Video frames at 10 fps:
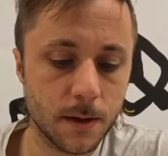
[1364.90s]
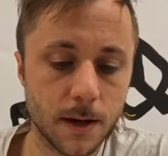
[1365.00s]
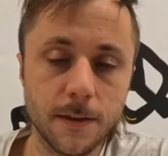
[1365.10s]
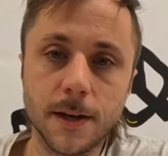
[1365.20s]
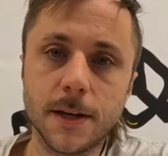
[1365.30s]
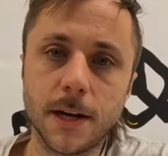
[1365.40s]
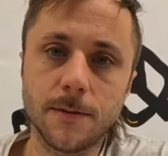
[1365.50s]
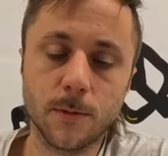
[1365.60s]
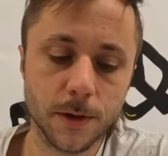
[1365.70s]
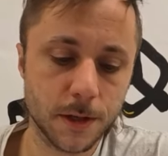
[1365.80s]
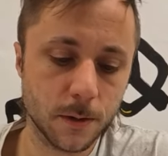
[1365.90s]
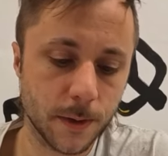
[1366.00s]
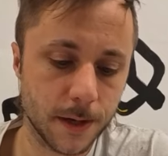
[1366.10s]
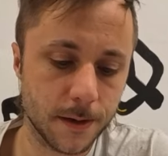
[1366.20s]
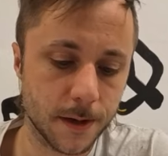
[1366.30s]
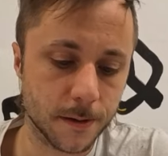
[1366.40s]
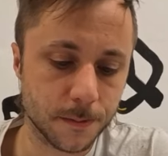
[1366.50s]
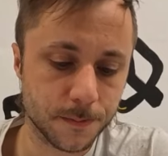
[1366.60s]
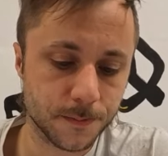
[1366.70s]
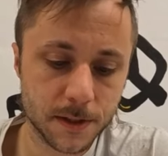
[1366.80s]
and then kind of work your way down.
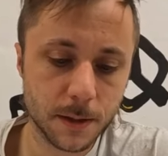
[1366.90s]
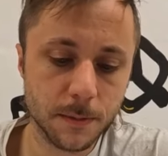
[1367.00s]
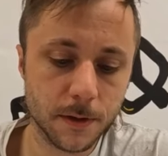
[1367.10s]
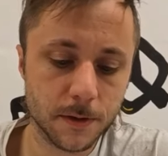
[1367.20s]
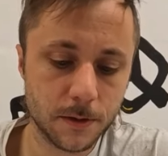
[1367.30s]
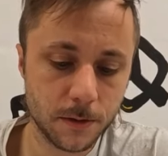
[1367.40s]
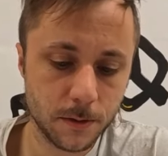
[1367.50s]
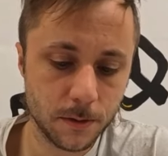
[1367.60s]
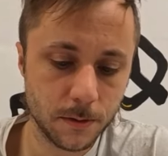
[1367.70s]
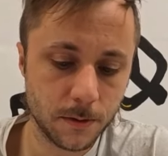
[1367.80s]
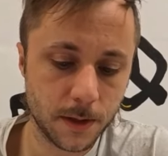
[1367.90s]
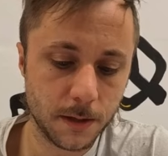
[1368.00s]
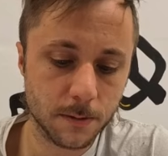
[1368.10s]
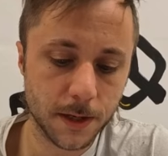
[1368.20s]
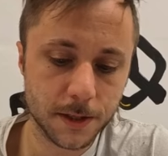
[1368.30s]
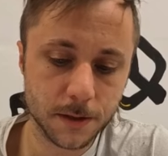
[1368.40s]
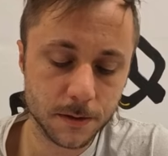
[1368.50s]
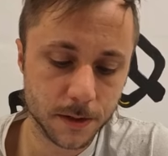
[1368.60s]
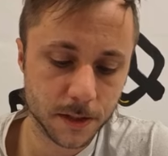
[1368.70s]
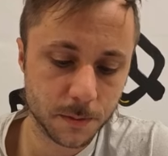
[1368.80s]
Similar to the
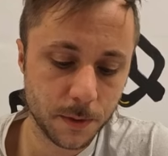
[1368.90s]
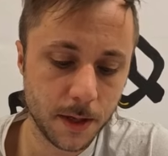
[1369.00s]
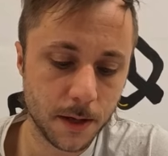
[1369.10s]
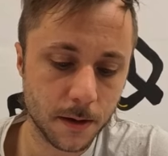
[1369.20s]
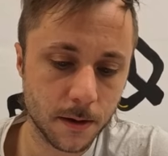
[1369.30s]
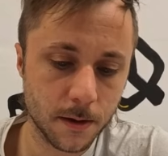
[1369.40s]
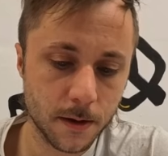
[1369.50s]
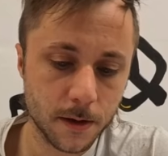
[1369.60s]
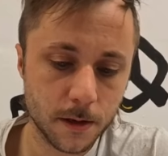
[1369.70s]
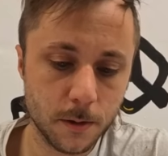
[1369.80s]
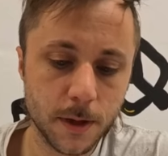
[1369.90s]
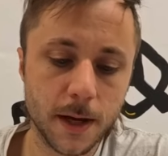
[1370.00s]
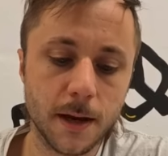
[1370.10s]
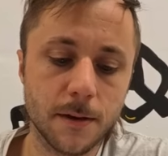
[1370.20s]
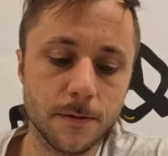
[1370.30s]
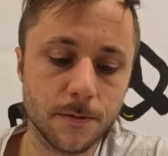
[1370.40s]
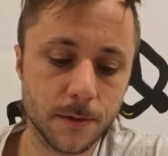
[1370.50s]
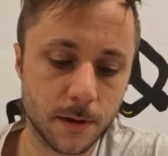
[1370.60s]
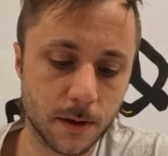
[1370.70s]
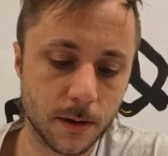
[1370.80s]
ratios and speed, you have
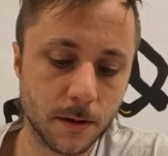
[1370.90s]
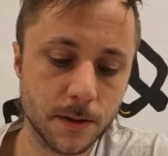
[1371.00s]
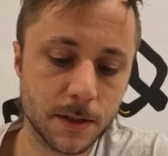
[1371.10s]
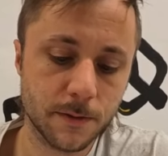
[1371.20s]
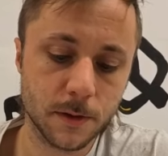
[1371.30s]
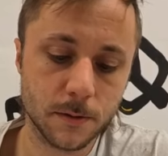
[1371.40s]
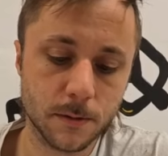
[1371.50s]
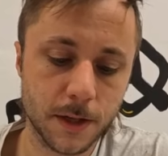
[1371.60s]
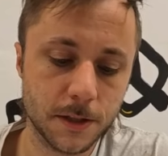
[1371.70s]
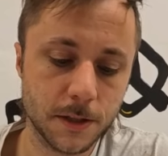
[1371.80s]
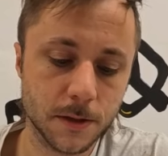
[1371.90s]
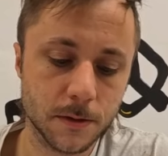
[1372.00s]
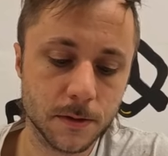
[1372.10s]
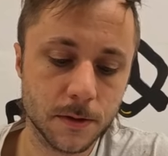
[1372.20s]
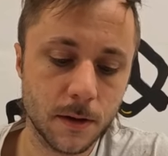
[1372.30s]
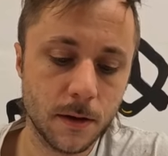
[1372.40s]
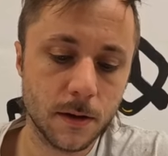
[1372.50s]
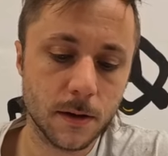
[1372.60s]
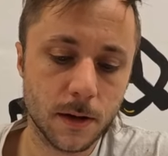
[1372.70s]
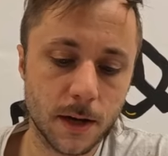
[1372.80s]
all these different ratios
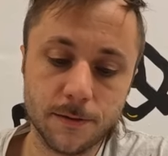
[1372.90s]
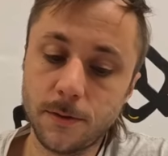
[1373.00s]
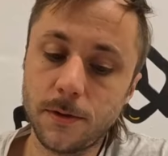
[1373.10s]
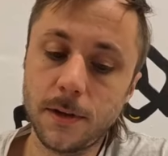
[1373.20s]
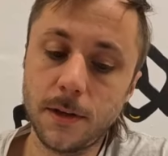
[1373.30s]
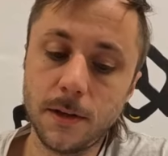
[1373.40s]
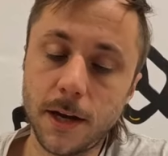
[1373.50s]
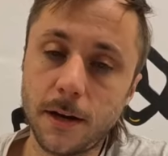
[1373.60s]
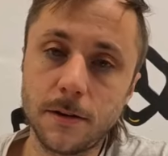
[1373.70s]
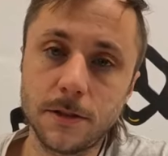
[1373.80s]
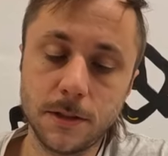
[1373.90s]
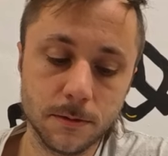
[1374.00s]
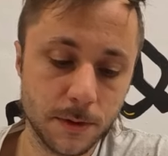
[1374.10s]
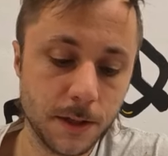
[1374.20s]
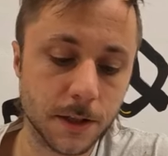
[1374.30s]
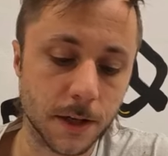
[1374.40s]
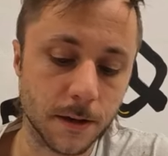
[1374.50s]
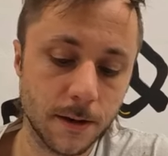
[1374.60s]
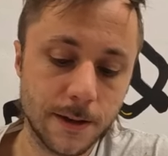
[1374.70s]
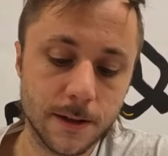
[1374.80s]
for the energy
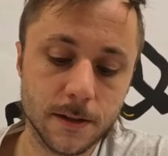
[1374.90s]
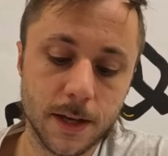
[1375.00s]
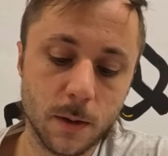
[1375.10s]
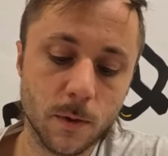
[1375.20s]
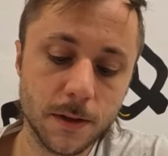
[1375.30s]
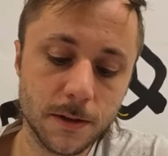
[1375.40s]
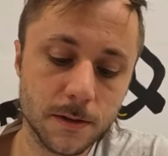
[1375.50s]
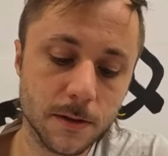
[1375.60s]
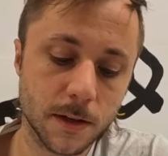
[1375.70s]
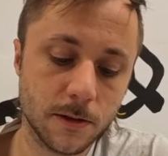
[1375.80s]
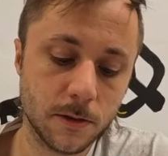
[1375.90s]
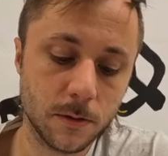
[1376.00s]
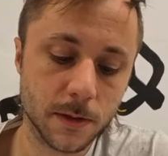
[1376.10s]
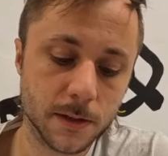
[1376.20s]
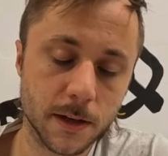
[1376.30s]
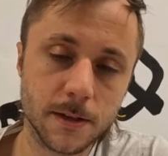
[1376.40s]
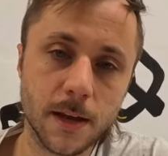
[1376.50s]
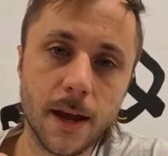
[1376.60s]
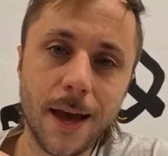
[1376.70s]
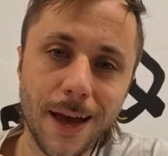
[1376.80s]
regen. And what this is going to do is going to
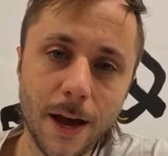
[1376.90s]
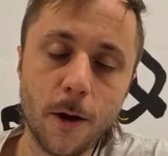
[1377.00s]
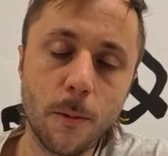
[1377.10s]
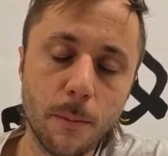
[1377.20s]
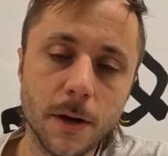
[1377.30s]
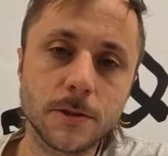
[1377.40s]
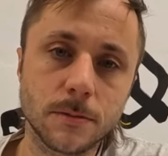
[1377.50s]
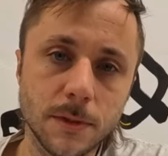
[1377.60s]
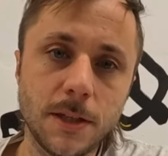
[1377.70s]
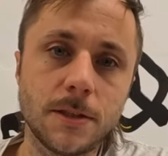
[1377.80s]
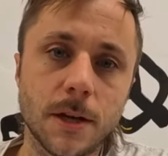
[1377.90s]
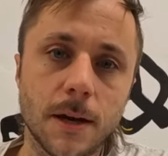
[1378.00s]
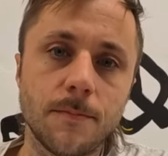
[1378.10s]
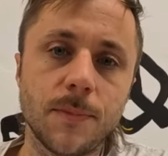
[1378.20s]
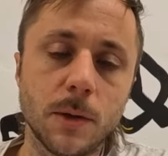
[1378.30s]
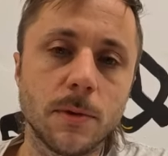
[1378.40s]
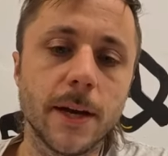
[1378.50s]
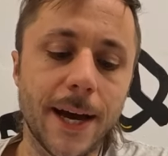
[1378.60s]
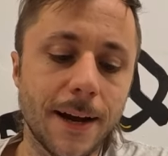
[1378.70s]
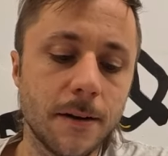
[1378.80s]
say how much regen it
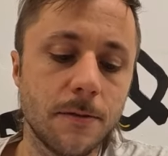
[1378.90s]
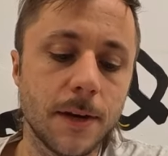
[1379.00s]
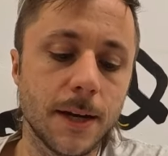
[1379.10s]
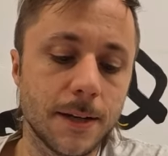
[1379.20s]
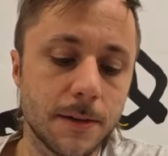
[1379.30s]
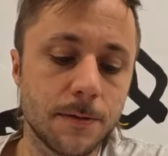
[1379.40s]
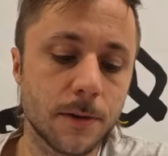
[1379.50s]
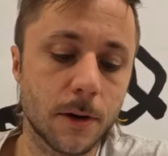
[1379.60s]
will activate at different